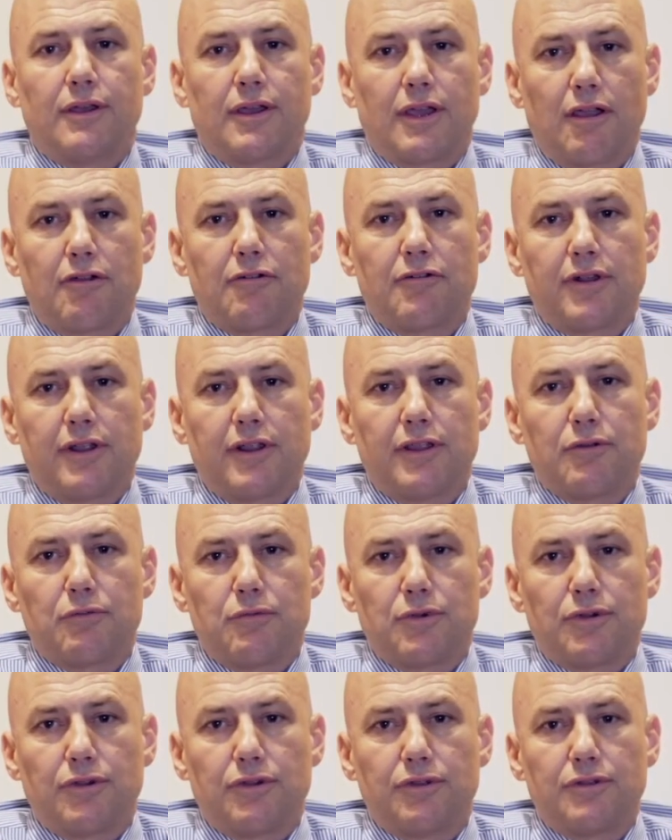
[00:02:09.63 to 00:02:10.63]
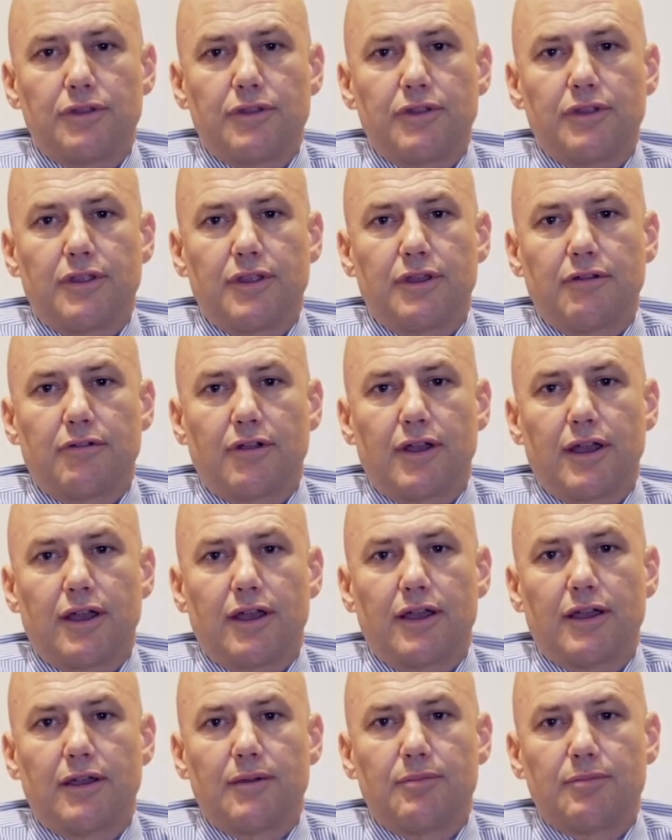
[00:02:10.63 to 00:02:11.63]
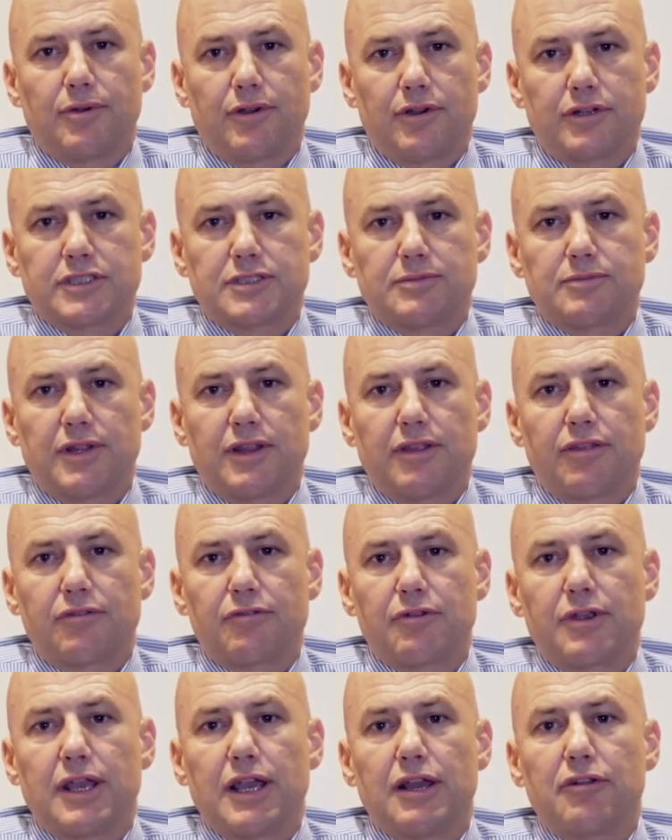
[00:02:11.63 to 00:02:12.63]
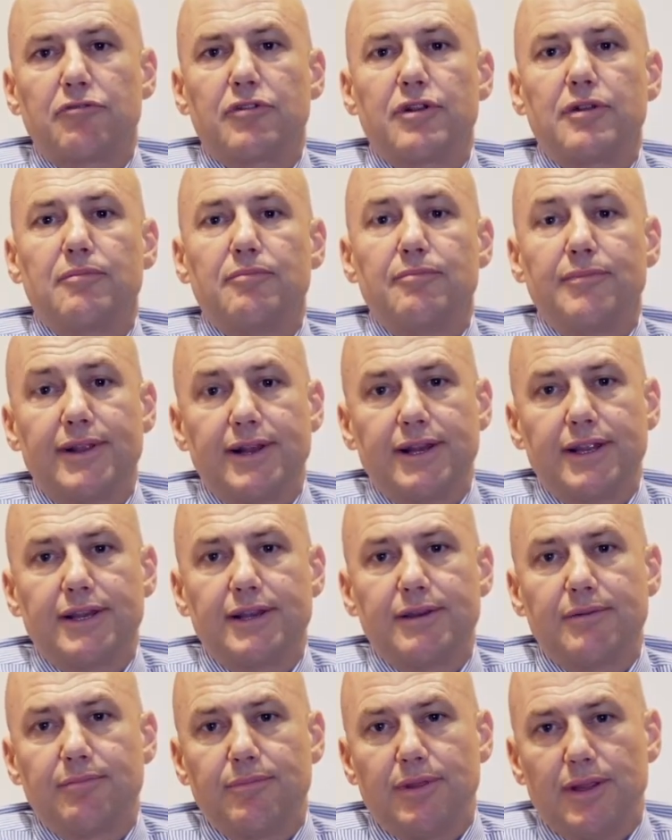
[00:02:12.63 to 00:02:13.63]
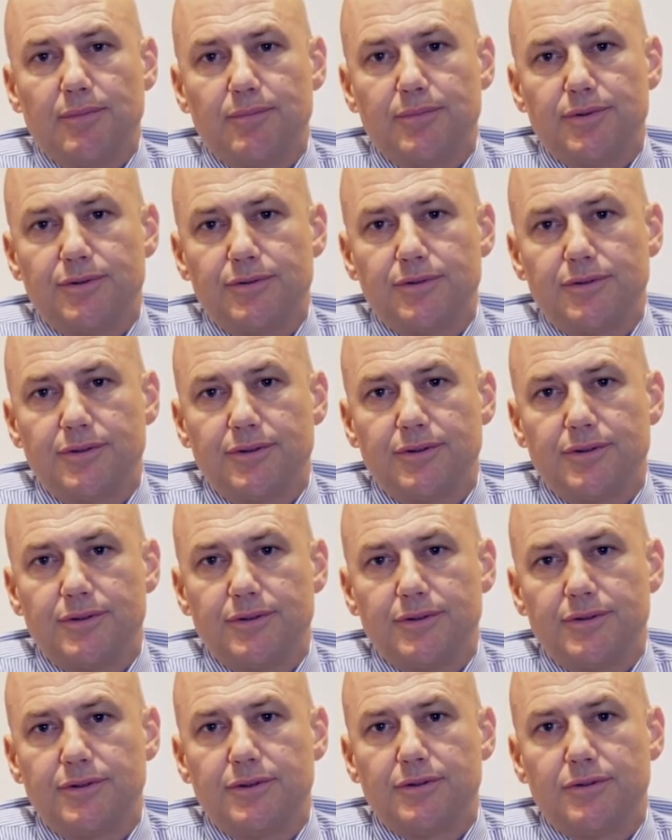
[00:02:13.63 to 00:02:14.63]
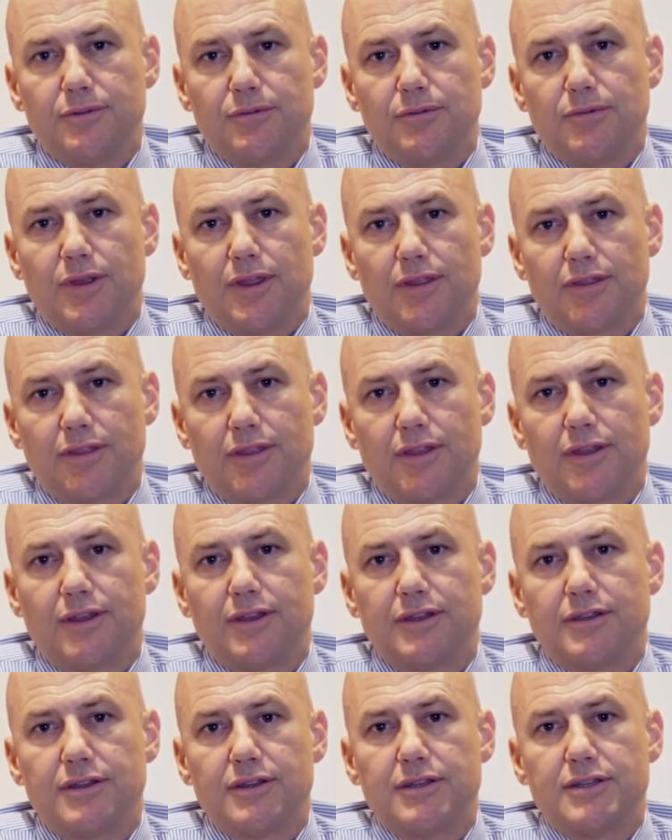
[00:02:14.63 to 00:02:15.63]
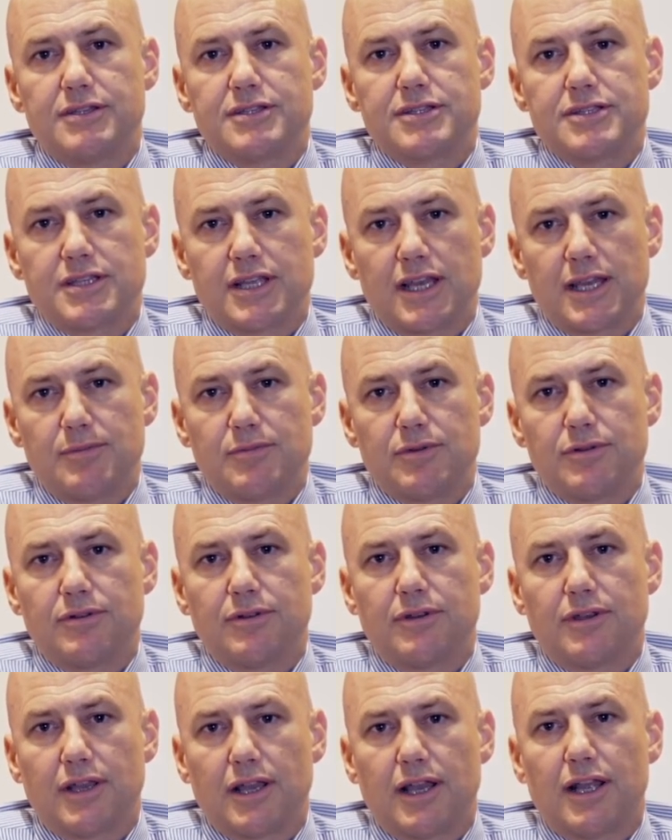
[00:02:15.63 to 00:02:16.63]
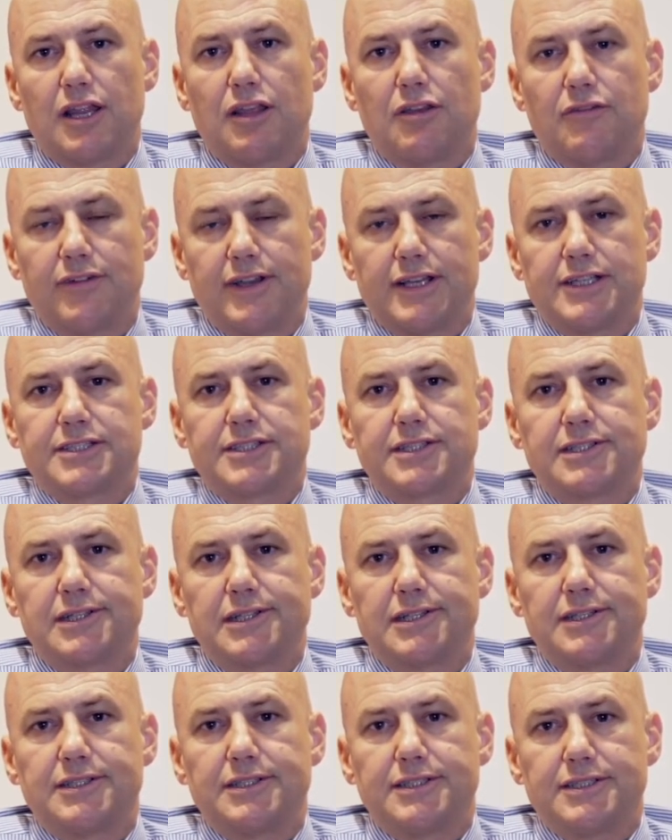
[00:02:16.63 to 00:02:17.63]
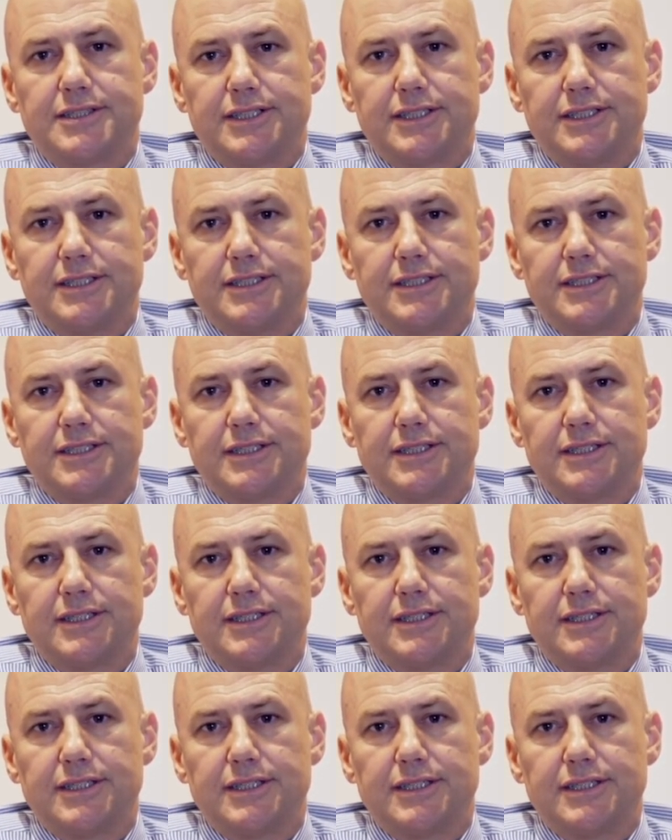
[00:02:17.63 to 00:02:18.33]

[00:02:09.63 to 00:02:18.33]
Currently in the world, there are approximately 300 million people with stable cardiovascular disease.